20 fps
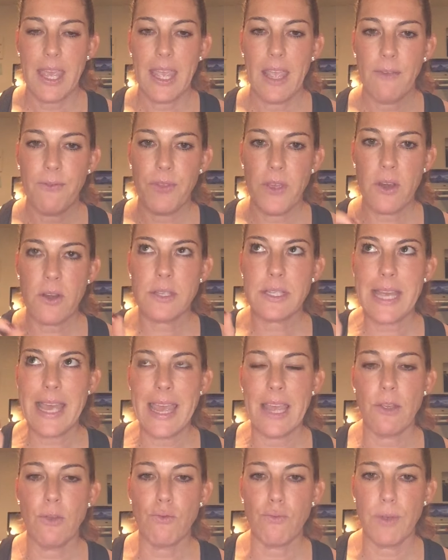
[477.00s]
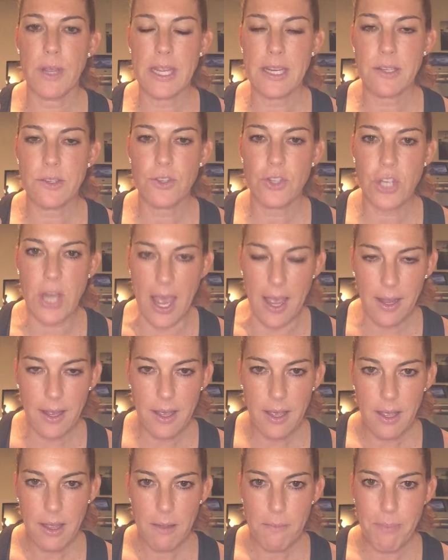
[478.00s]
If there's a green check
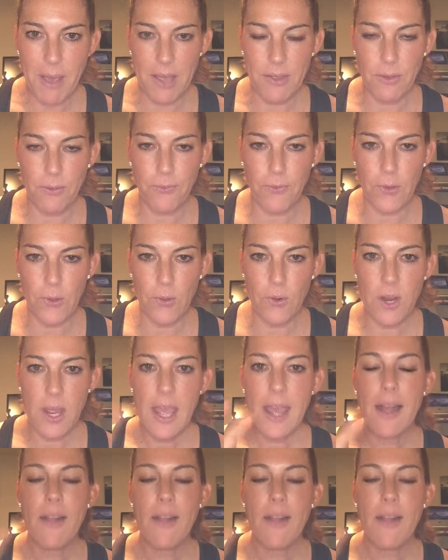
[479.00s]
by the food,